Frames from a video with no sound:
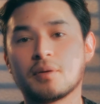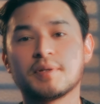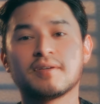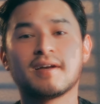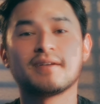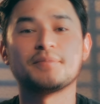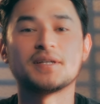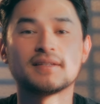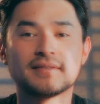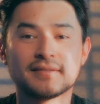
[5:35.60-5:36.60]
I mean, you gotta
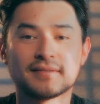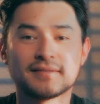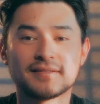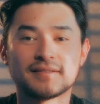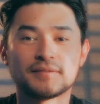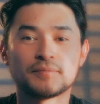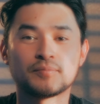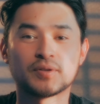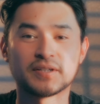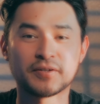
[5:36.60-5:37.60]
admit,
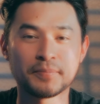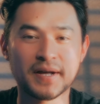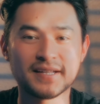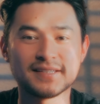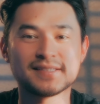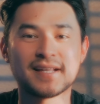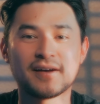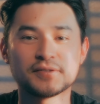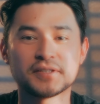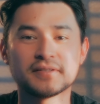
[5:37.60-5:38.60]
when you combine
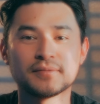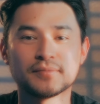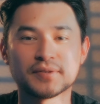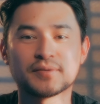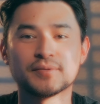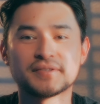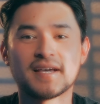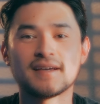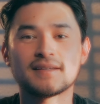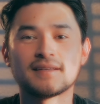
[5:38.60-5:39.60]
nostalgia with cool
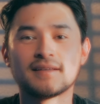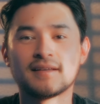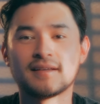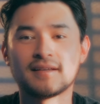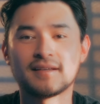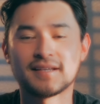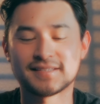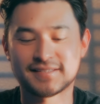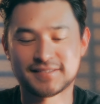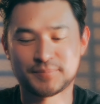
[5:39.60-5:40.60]
tech,
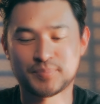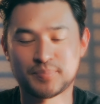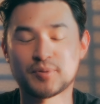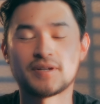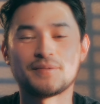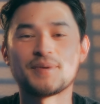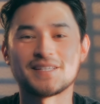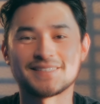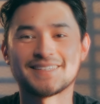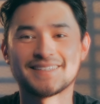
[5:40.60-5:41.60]
it's pretty
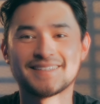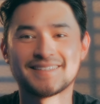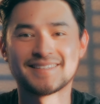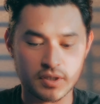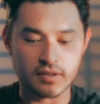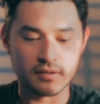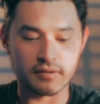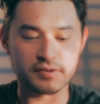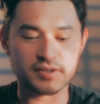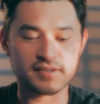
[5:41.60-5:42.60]
amazing.
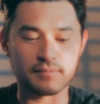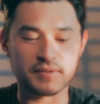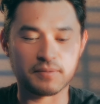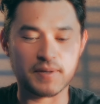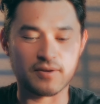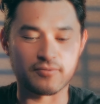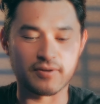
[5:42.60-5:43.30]
There's just something about